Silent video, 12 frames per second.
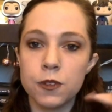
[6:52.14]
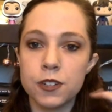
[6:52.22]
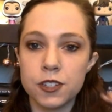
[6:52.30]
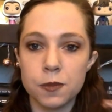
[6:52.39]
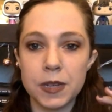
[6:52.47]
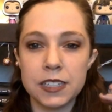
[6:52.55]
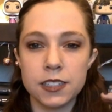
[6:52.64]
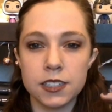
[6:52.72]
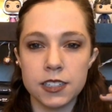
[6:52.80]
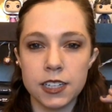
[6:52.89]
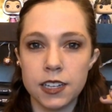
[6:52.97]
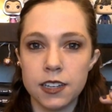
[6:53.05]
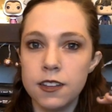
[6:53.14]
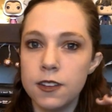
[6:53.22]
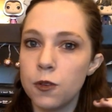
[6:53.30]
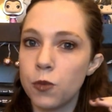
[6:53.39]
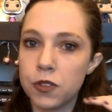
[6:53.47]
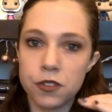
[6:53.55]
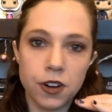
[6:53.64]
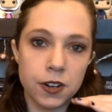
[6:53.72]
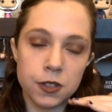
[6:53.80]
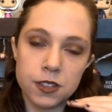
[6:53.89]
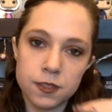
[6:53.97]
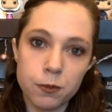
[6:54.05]
Which is basically whether or
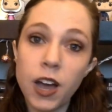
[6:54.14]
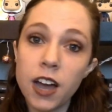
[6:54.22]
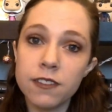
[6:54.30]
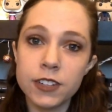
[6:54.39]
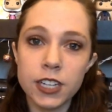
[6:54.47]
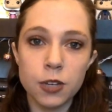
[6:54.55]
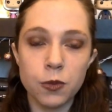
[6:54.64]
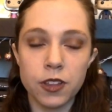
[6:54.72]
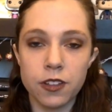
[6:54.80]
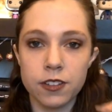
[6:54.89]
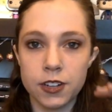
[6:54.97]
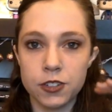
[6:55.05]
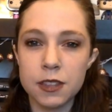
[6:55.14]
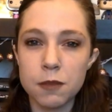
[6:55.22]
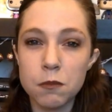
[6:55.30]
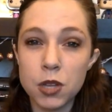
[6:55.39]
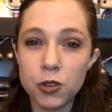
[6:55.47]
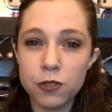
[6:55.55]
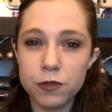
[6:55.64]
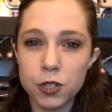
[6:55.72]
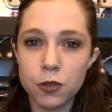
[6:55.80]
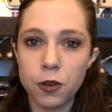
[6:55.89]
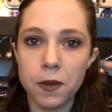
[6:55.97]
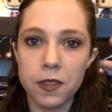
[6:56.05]
not you live in poverty, whether or not you're in the middle
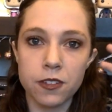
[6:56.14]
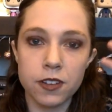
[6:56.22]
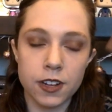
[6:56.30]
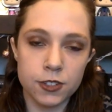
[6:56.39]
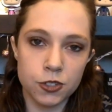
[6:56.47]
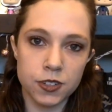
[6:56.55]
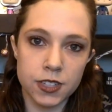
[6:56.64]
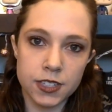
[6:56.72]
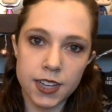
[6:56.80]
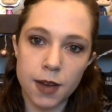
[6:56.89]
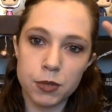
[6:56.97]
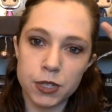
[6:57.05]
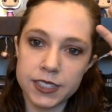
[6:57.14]
few, or whether or not you're in the top